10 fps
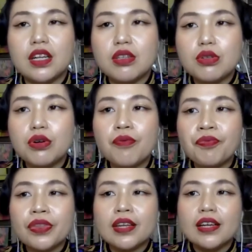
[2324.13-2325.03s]
So
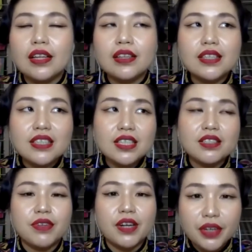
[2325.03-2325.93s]
this is
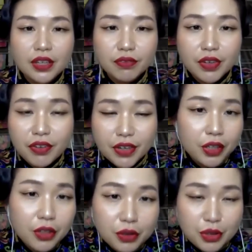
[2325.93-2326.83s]
very, very, very
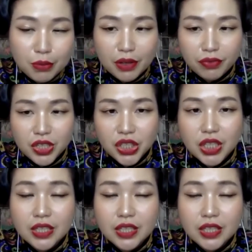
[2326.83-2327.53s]
close to my vision.